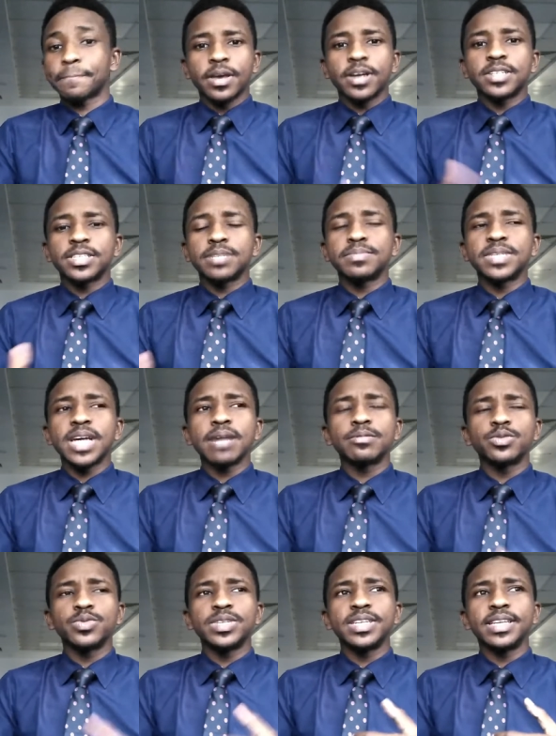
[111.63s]
Because
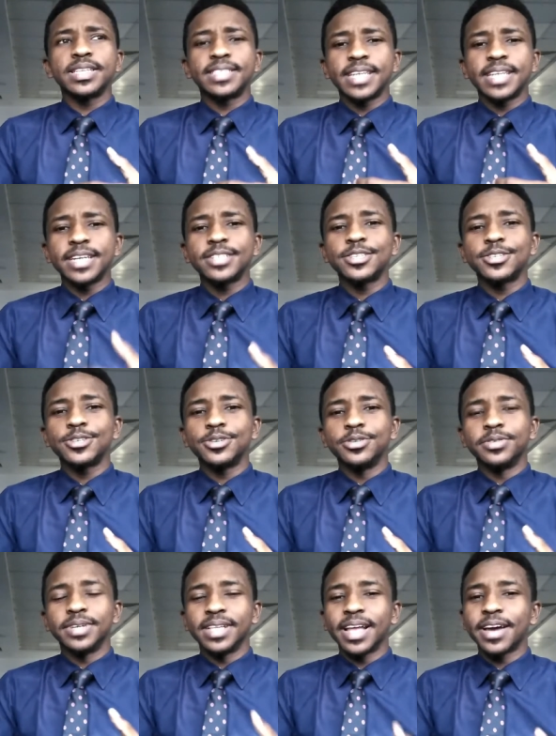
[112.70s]
sometimes we tend
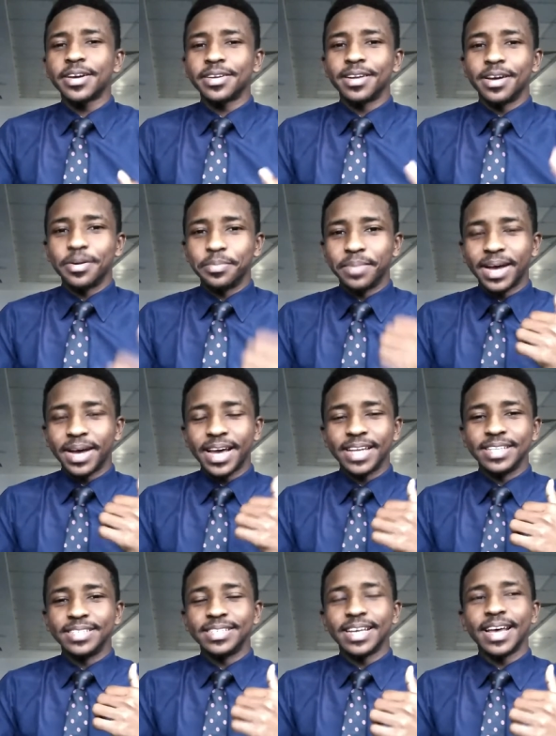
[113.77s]
to rely on our
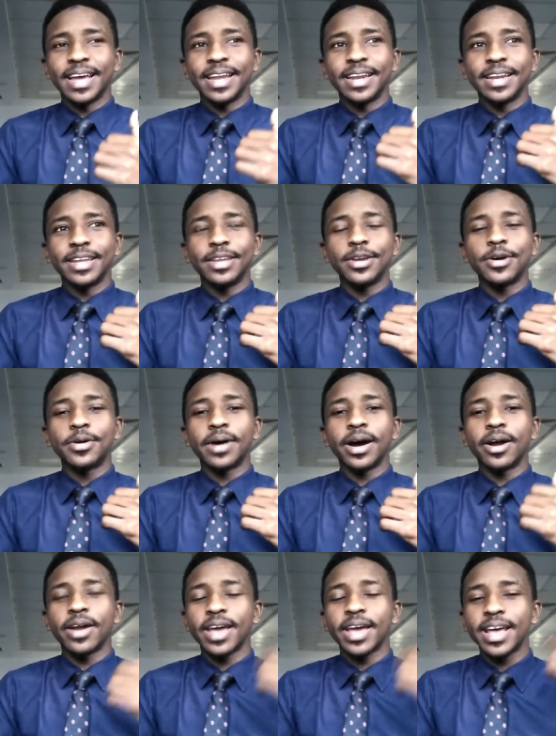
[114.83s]
minds, and you know,
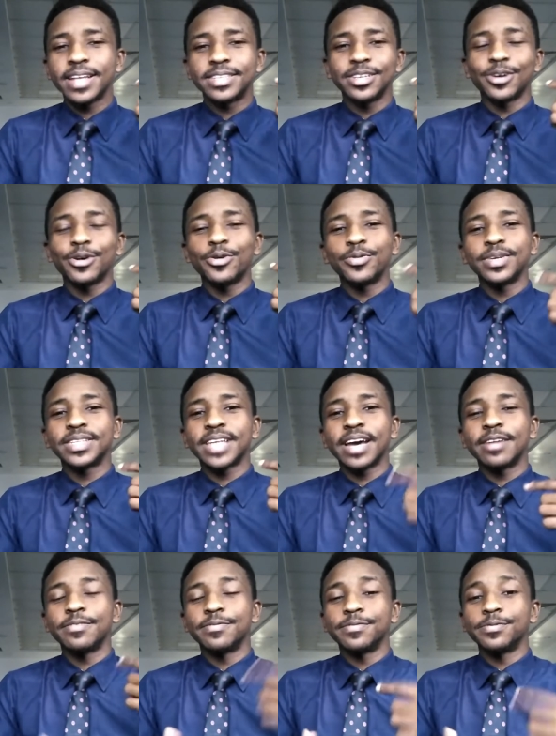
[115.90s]
our heads are always
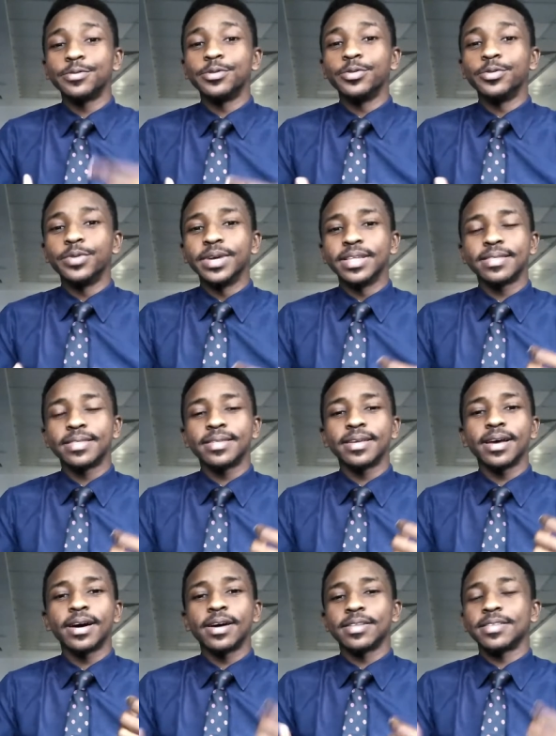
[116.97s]
kind of full with
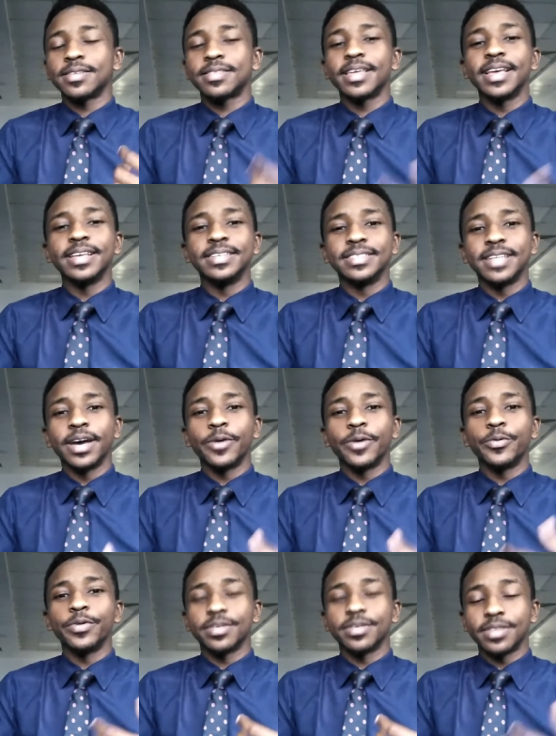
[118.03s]
other things
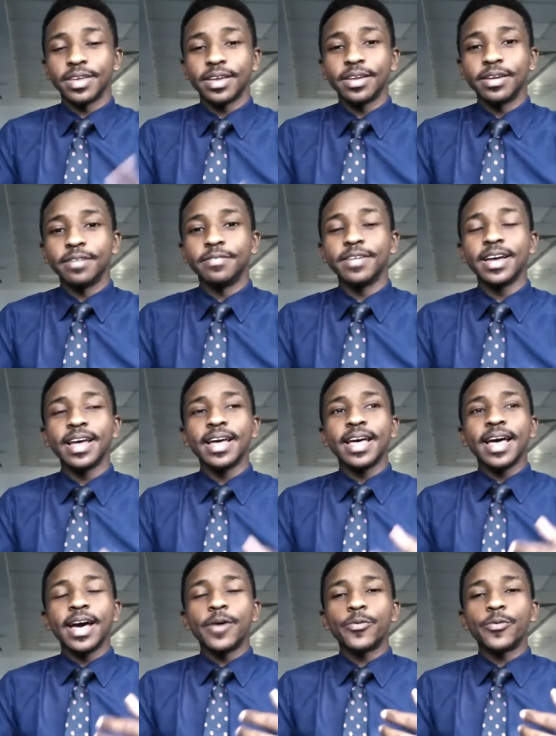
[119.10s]
that we're thinking of.
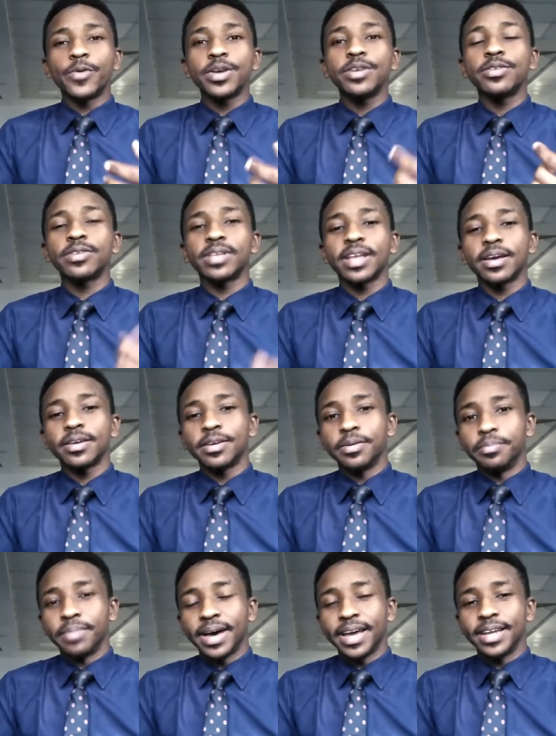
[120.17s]
And when you rely on
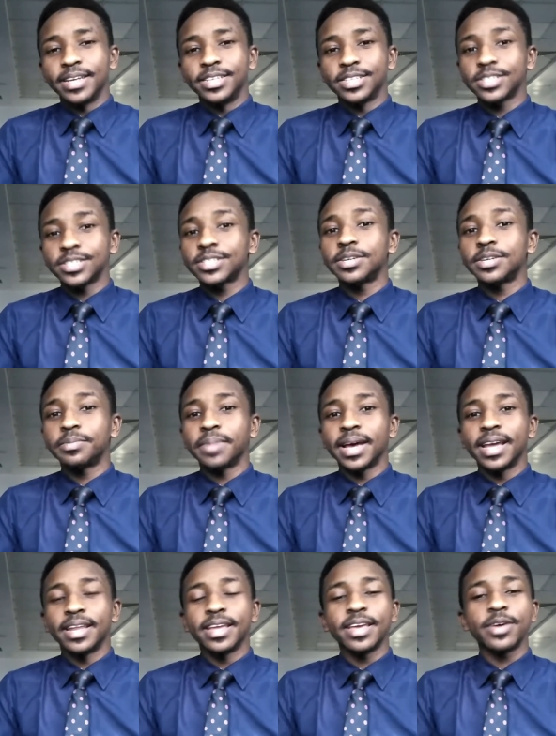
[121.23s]
your mind, just your
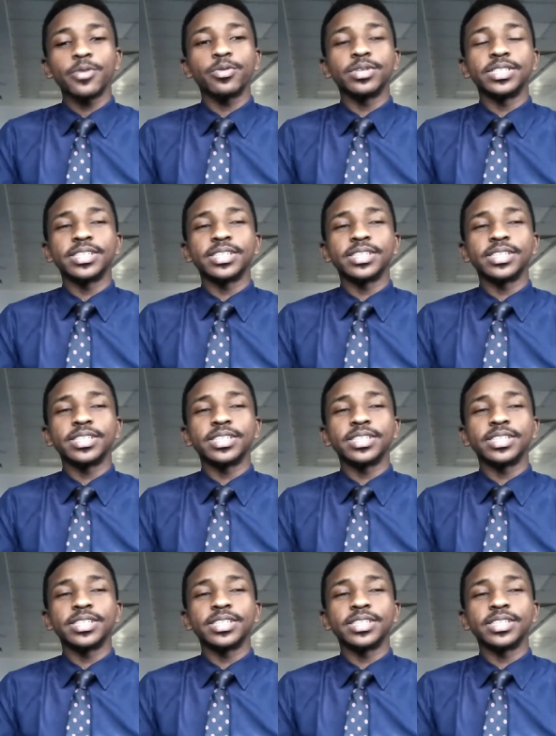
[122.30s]
mind, it will